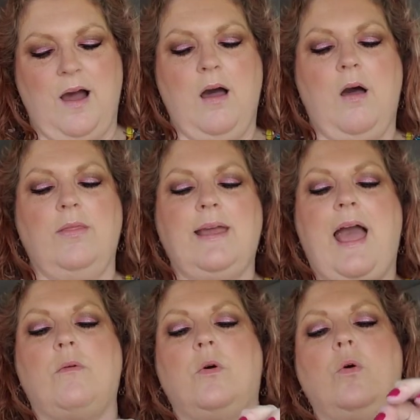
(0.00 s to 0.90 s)
Oh, look
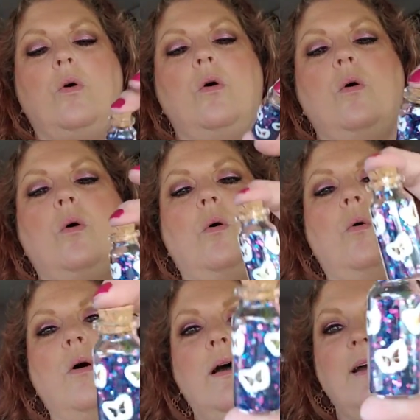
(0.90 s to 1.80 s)
how
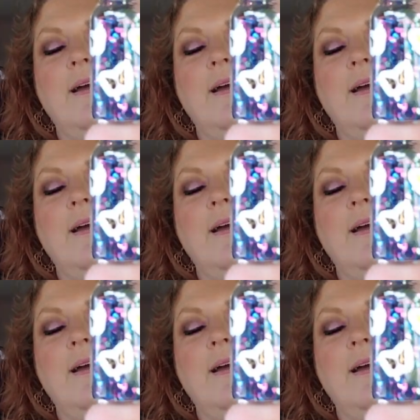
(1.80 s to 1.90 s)
cool.